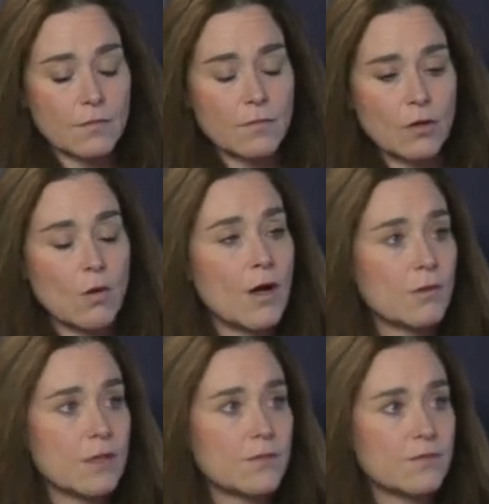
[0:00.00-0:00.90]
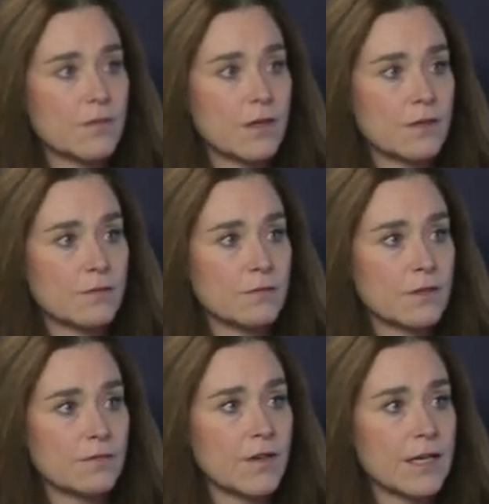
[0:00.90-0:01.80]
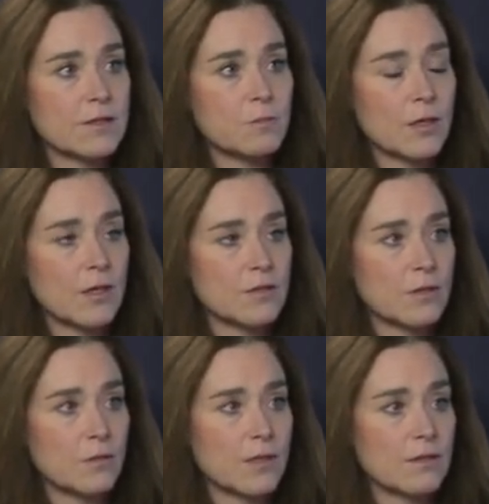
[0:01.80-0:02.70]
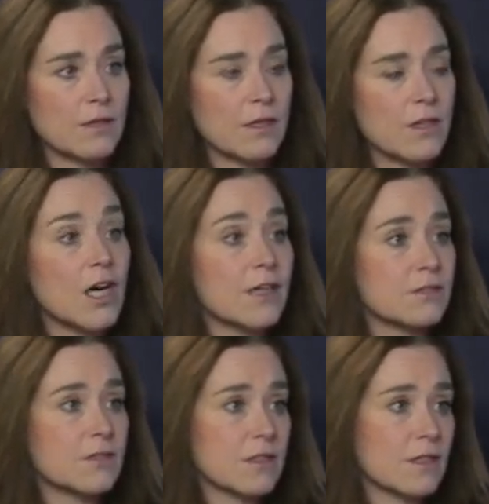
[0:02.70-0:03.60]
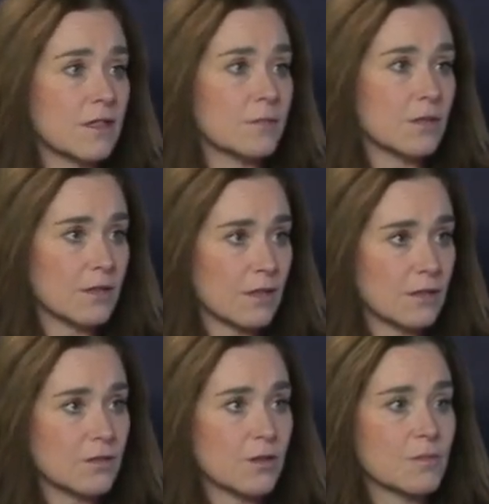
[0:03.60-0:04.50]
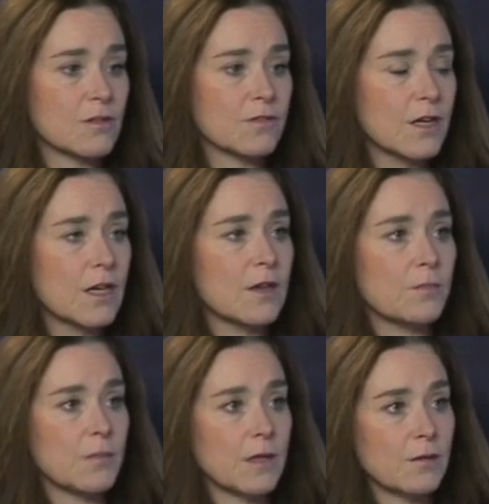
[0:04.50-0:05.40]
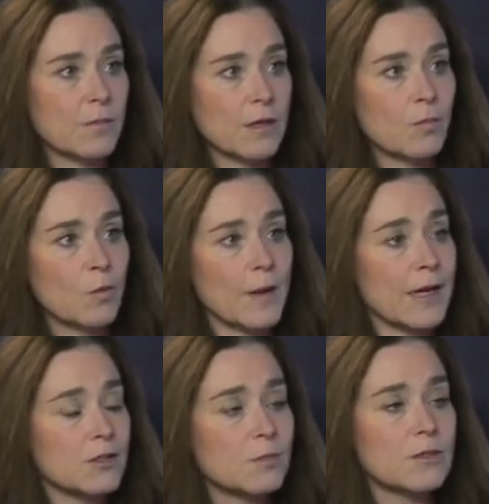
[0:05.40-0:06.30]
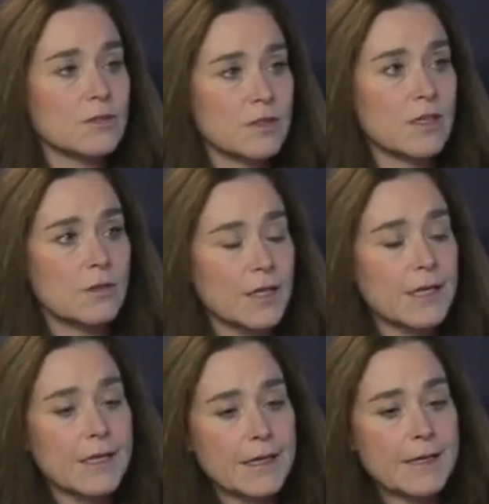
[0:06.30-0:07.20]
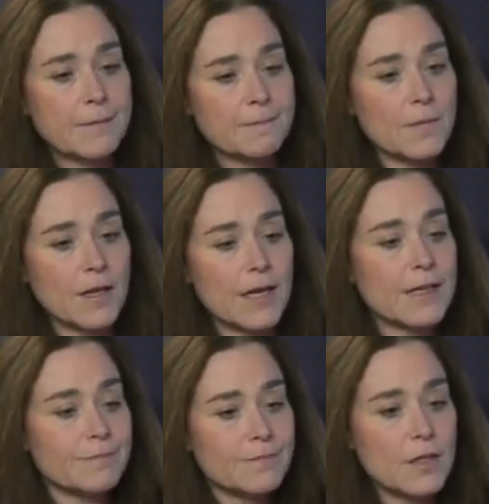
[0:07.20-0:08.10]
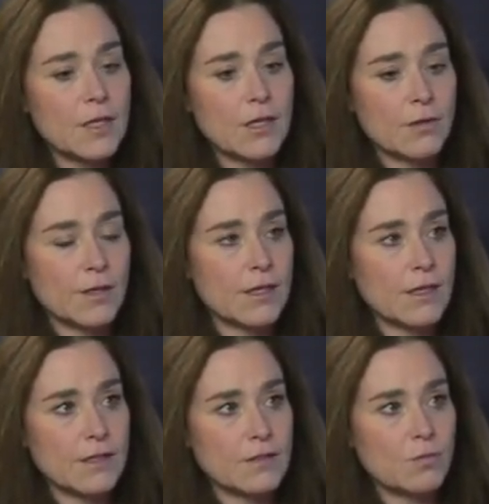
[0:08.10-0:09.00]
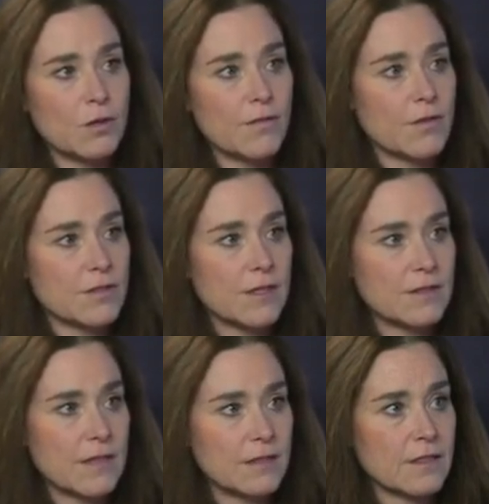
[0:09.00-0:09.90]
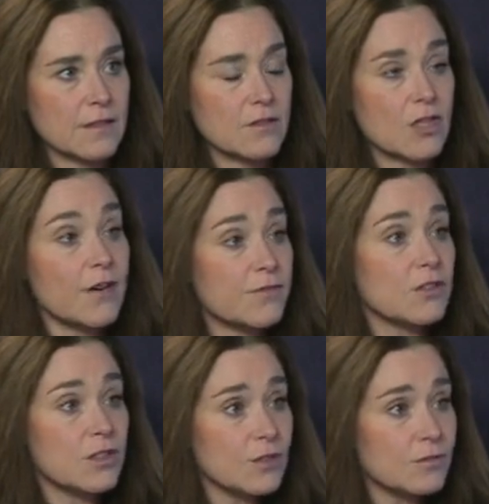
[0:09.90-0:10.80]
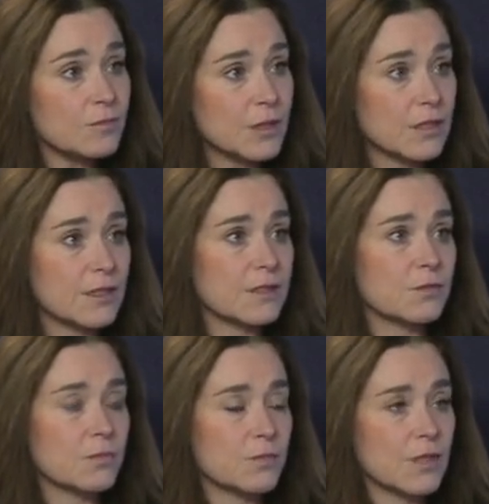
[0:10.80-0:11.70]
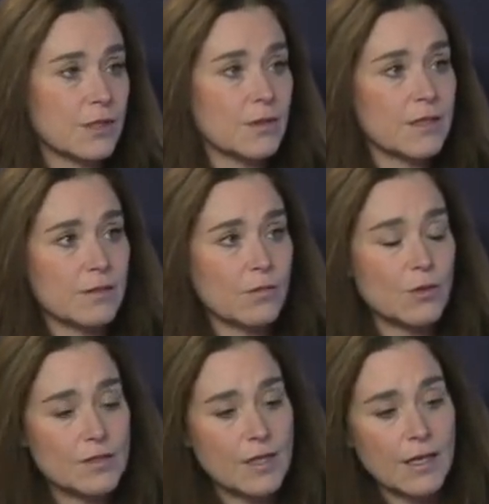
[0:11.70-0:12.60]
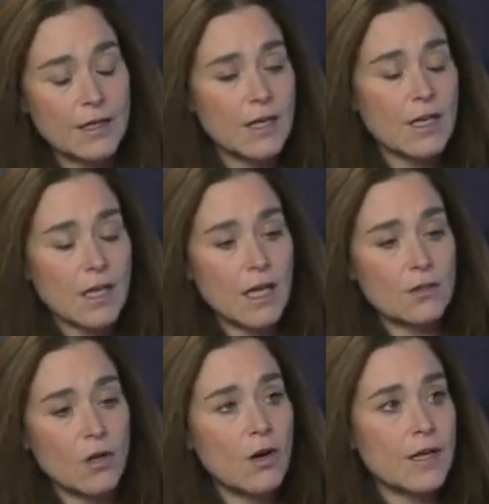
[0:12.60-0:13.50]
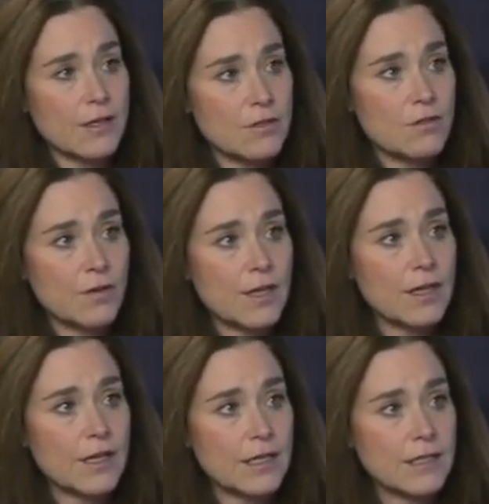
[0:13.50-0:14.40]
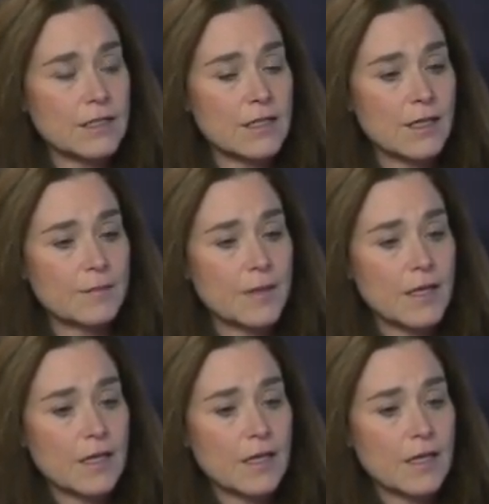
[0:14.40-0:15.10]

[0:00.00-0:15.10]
the quality of our advice, but also in the cost, in terms of being more manageable. So again, you know, it's one of those things that is tough to do, because you know, it was a long history, and